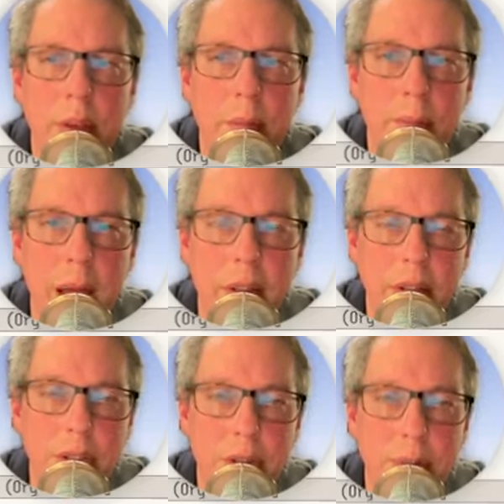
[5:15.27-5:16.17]

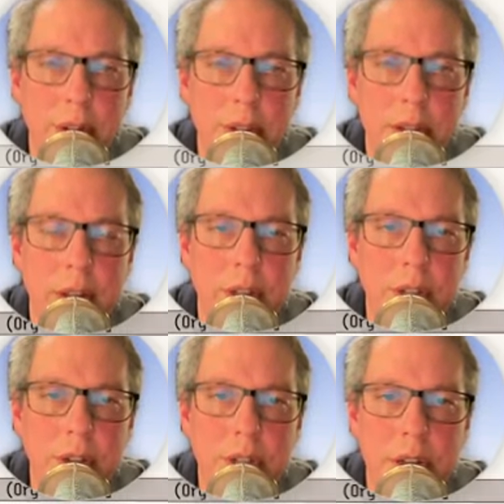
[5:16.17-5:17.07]
Backlinks, I mentioned that. Let's
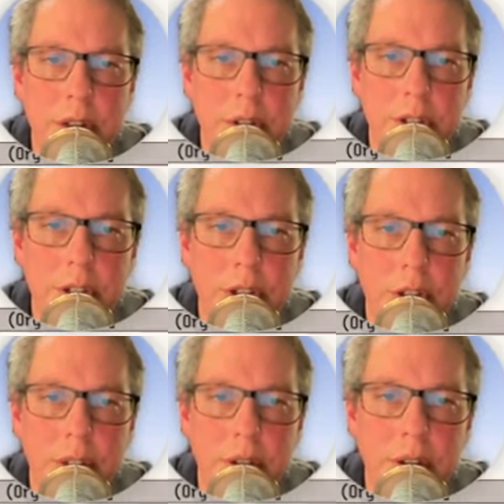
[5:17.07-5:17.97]
go take a look at
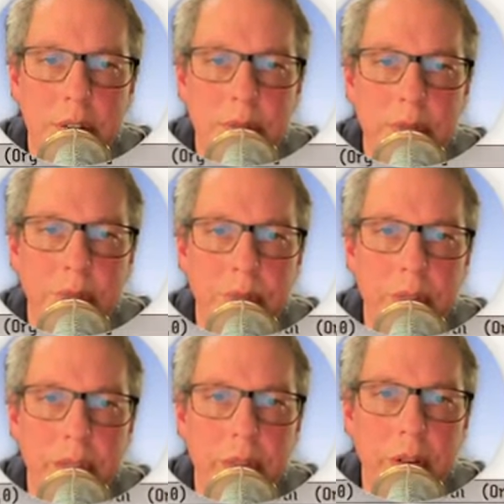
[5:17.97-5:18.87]
Jonathan,
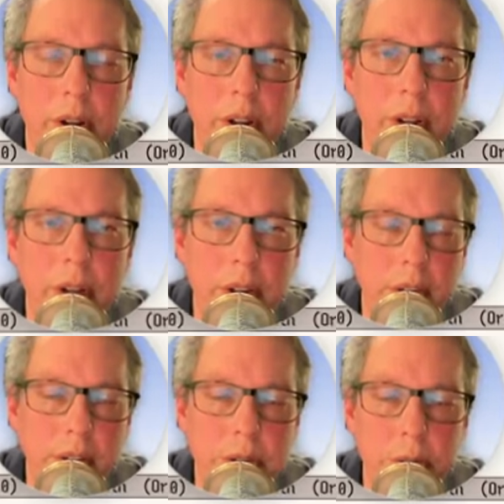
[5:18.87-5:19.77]
right?
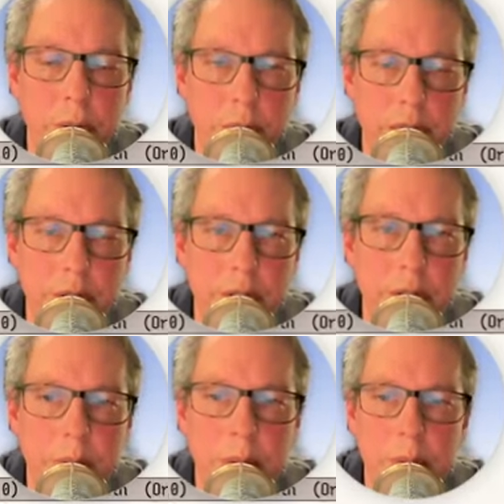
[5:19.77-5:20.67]
He's a Rubyist,
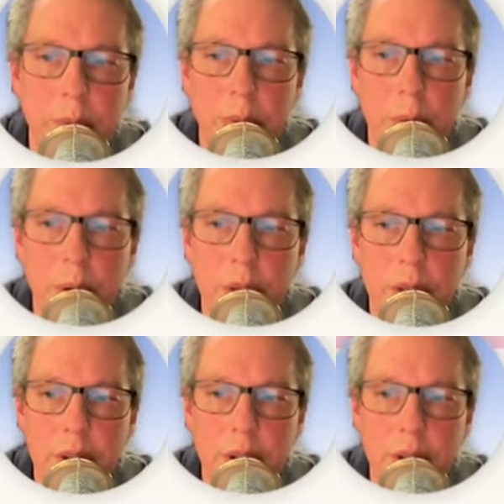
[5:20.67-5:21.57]
but
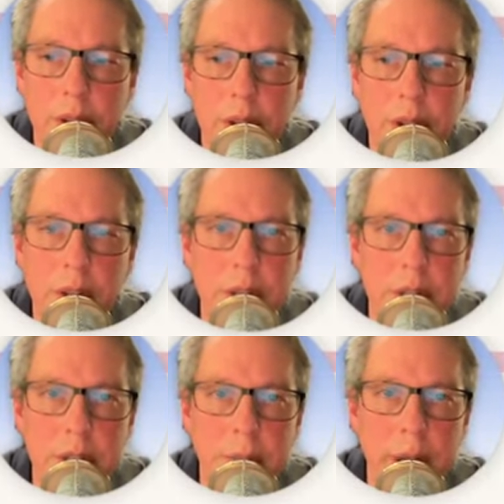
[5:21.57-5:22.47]
importantly is
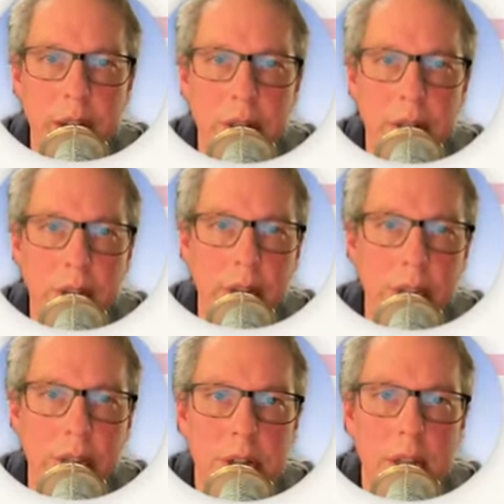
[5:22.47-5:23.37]
the
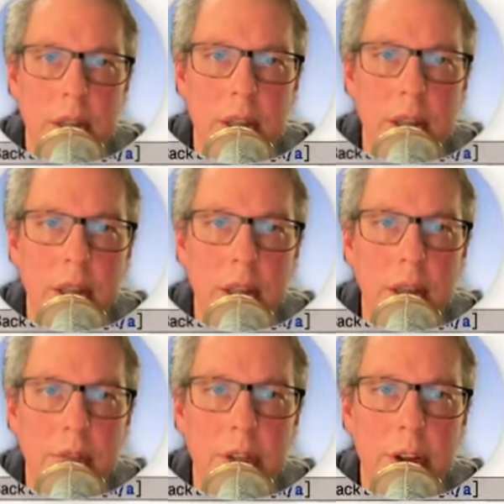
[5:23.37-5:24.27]
backlinks. He gave
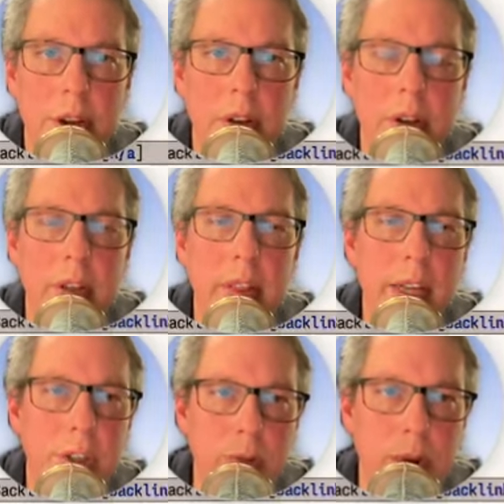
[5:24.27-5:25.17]
a talk on,
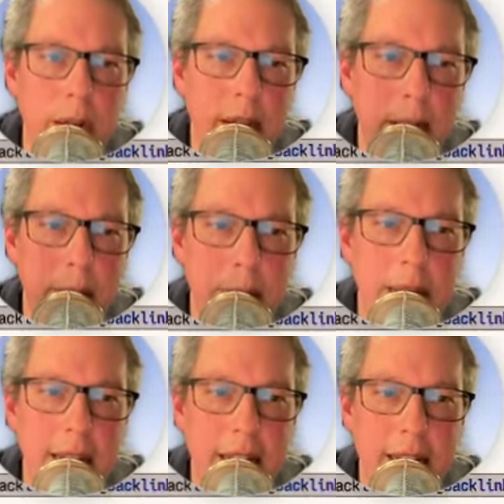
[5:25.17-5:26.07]
that's right,
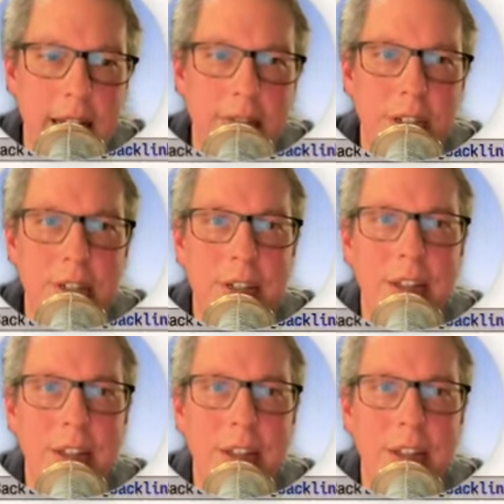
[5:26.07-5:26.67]
PDFs.